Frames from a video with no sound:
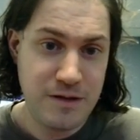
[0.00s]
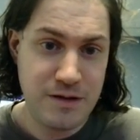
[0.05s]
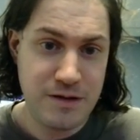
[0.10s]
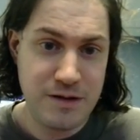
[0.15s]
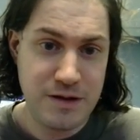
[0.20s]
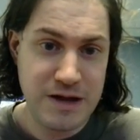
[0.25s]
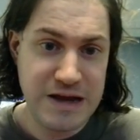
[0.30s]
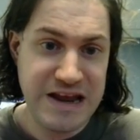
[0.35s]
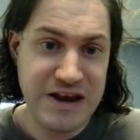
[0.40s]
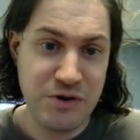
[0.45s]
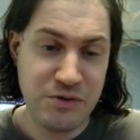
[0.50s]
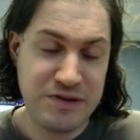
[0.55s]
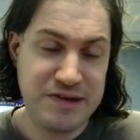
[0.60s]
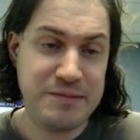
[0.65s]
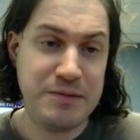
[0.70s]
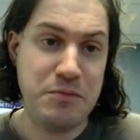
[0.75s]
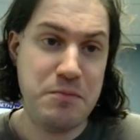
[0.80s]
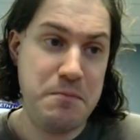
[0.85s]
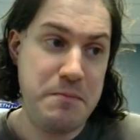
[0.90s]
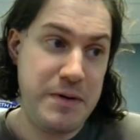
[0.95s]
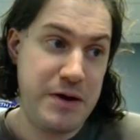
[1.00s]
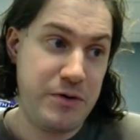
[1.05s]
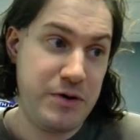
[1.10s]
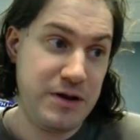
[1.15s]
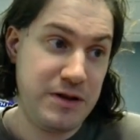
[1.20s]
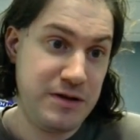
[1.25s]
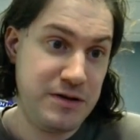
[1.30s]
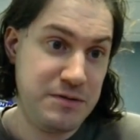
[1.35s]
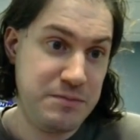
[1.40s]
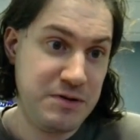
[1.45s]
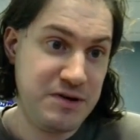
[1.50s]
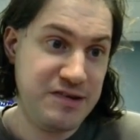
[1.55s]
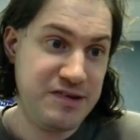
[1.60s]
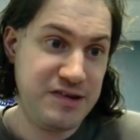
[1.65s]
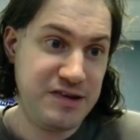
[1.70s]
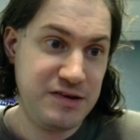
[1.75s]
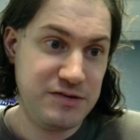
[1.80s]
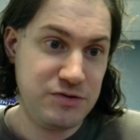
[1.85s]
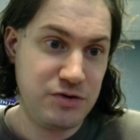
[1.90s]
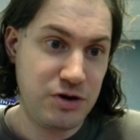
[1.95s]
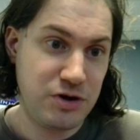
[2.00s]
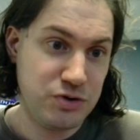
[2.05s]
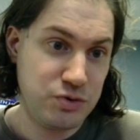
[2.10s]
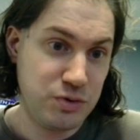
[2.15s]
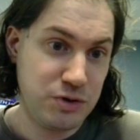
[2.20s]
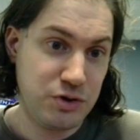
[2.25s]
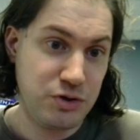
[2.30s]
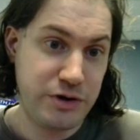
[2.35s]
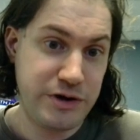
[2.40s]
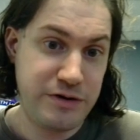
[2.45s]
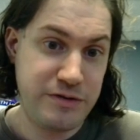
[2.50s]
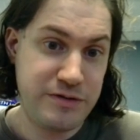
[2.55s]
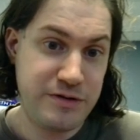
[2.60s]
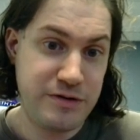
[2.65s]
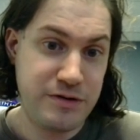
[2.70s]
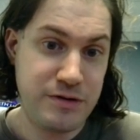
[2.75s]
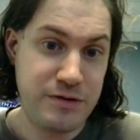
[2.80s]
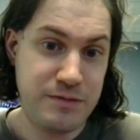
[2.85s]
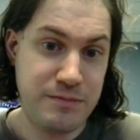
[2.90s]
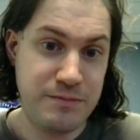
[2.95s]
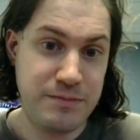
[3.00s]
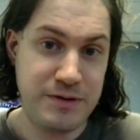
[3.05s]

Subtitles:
I know this about Maryland because they talk to a lawyer there,